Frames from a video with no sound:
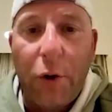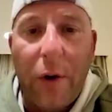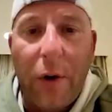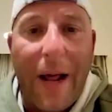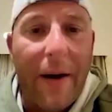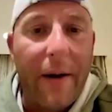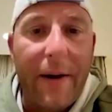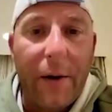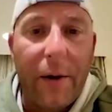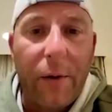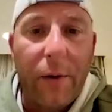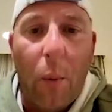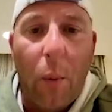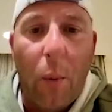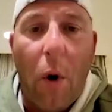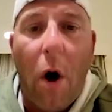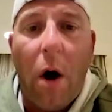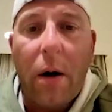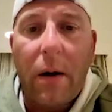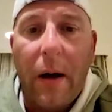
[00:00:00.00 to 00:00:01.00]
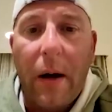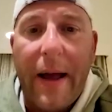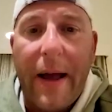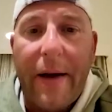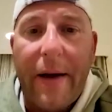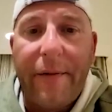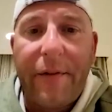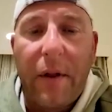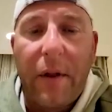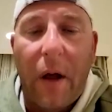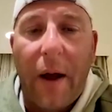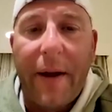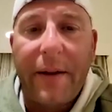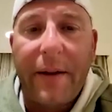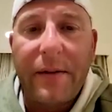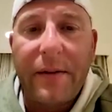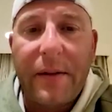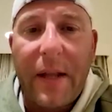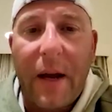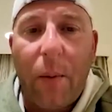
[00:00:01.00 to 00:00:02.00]
it out here on the walk. I have
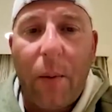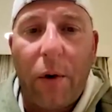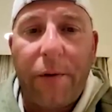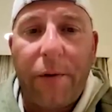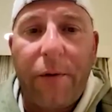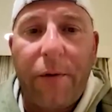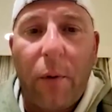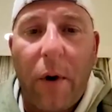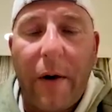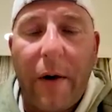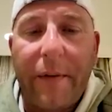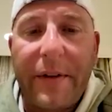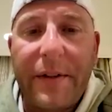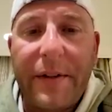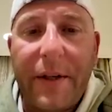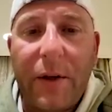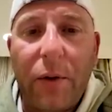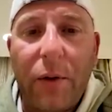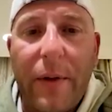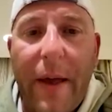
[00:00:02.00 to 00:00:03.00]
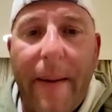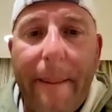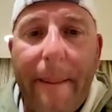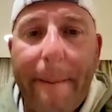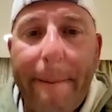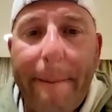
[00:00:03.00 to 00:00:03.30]
clients that I work for every single day.